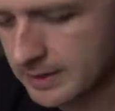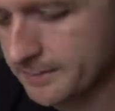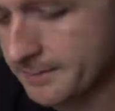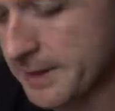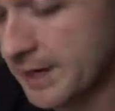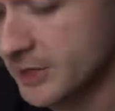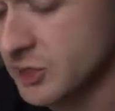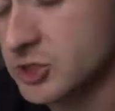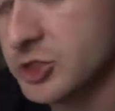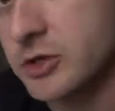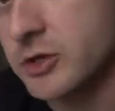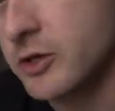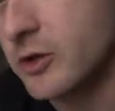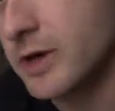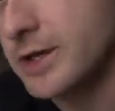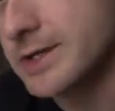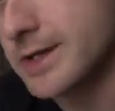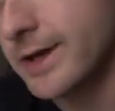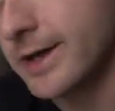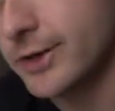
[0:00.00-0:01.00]
I'm not sure though,
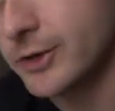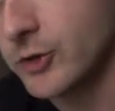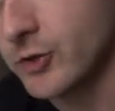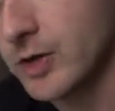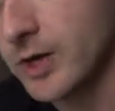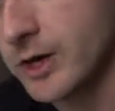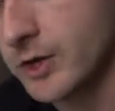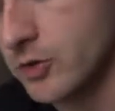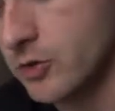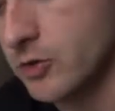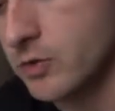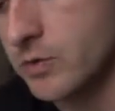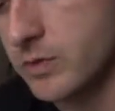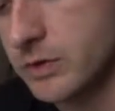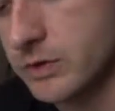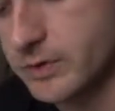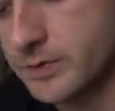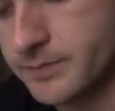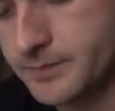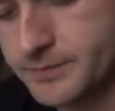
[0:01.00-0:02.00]
as I do not own
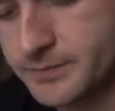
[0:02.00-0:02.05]
one.